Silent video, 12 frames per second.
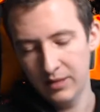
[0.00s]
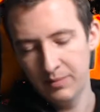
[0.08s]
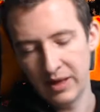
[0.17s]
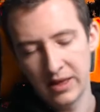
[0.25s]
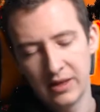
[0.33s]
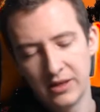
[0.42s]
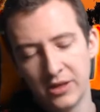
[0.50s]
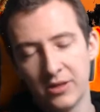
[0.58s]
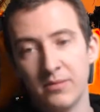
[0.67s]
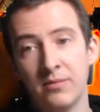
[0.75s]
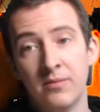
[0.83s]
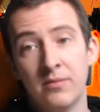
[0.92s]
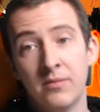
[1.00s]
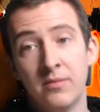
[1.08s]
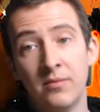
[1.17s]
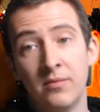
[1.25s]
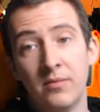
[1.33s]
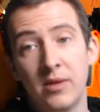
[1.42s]
because
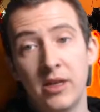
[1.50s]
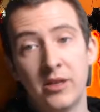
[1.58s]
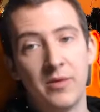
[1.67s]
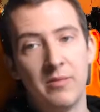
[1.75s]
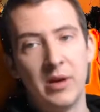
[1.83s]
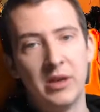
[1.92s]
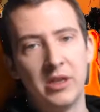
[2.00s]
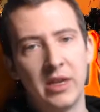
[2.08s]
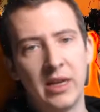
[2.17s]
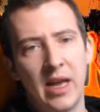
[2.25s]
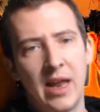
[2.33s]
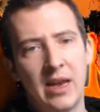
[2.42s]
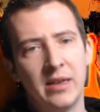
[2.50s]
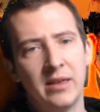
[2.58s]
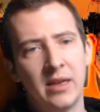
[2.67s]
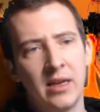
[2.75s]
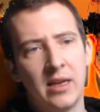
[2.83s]
it's from Bungie, and